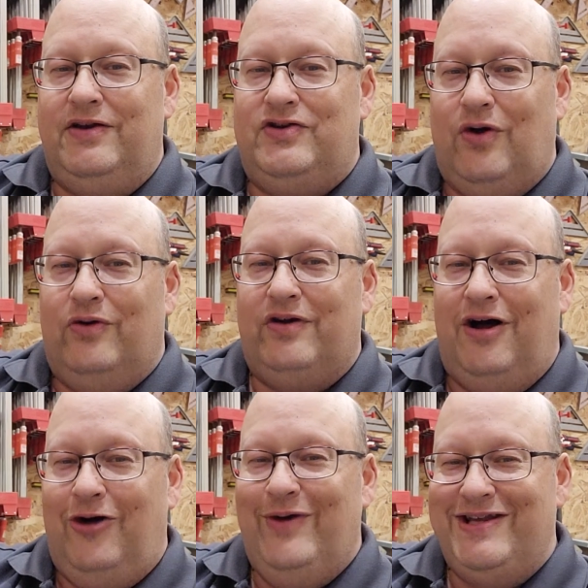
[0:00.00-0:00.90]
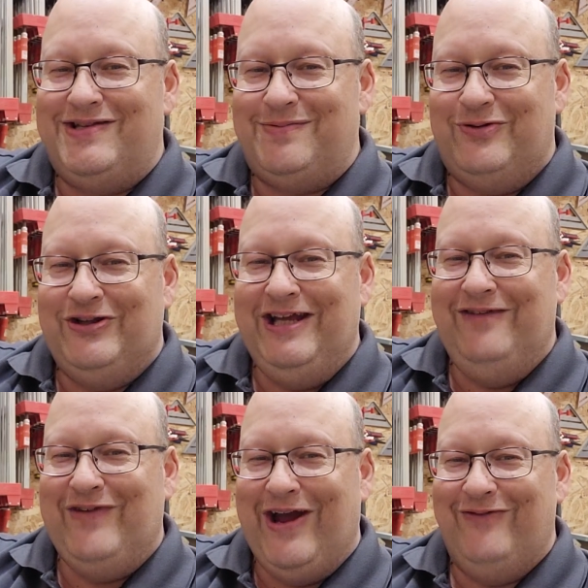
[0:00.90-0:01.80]
don't always
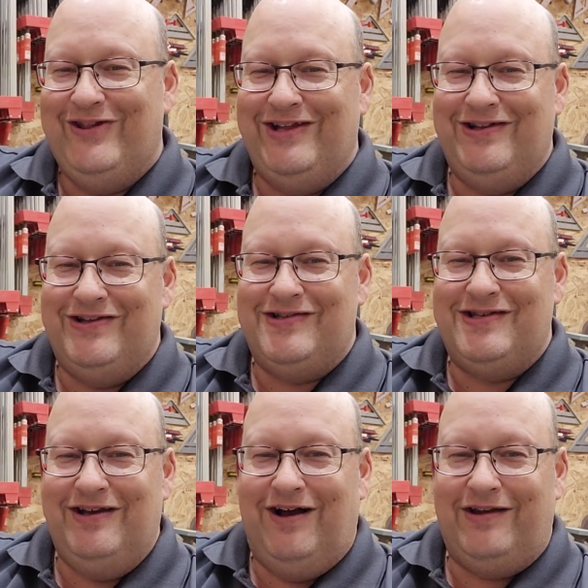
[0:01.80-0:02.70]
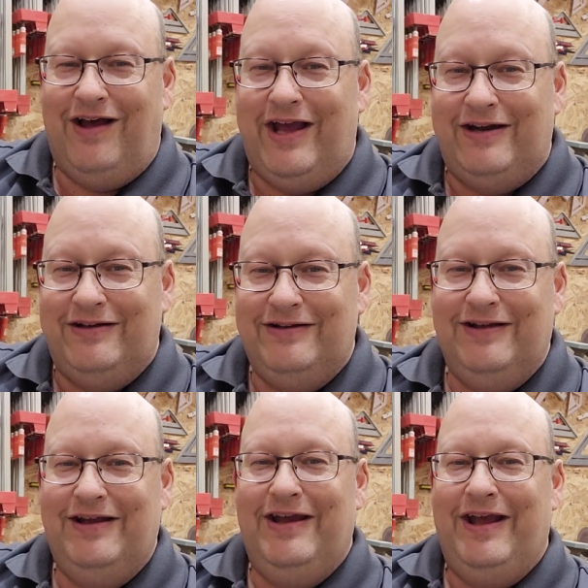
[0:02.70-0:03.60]
believe everything that you see online.
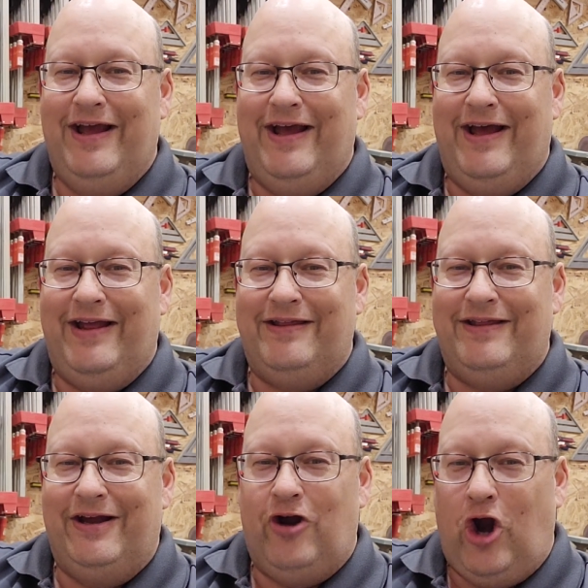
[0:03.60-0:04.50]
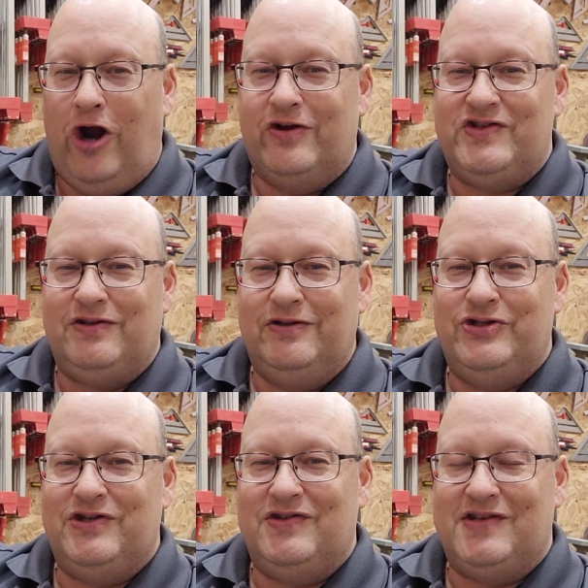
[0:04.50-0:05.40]
There are
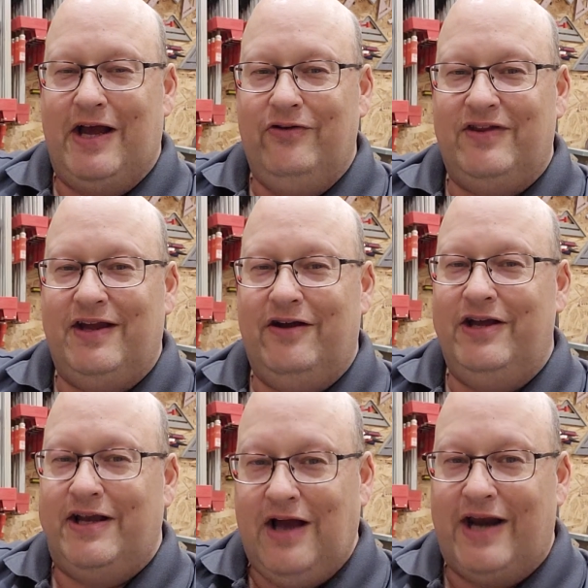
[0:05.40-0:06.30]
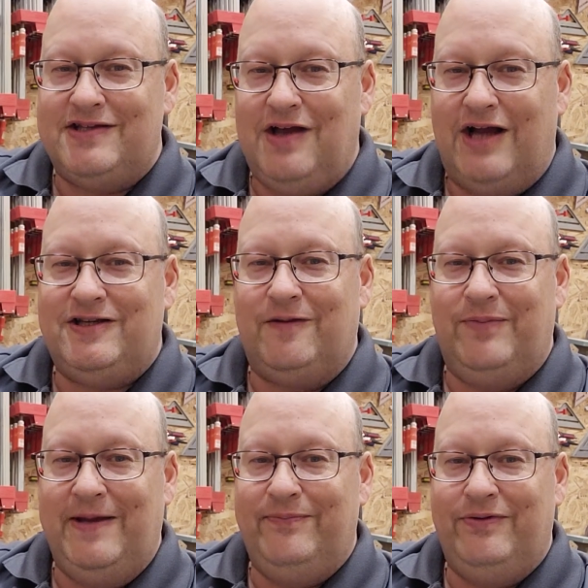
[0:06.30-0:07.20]
solutions out there. You got to talk to the
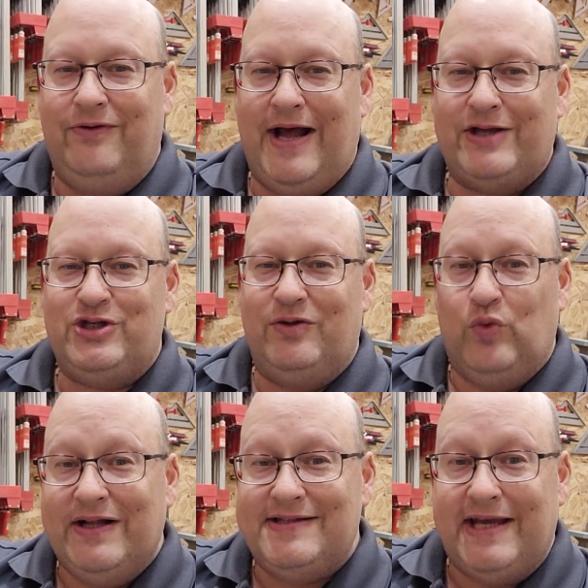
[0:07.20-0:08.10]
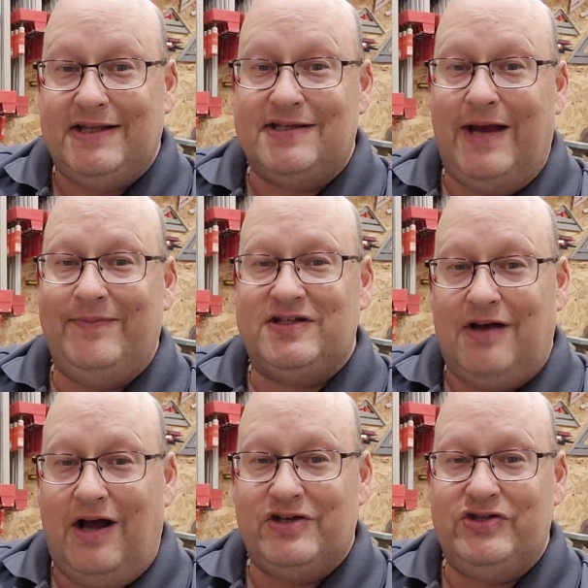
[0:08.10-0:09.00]
people who actually will take the time to
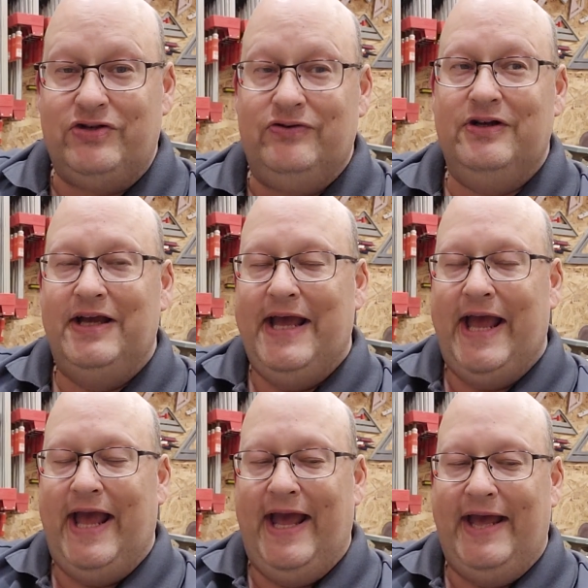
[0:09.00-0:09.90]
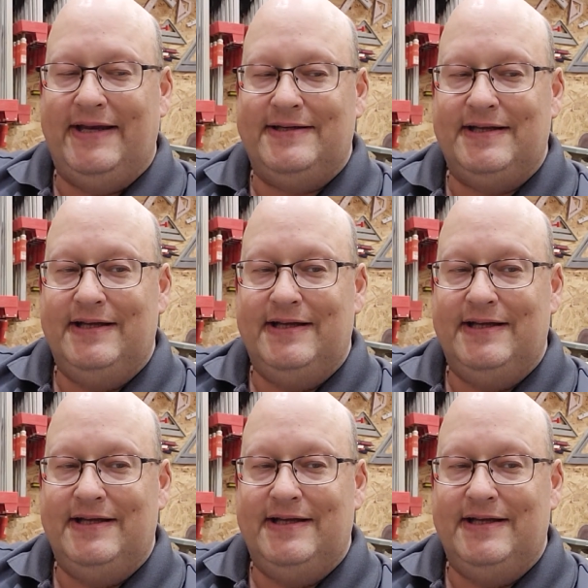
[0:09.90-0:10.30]
talk to you. And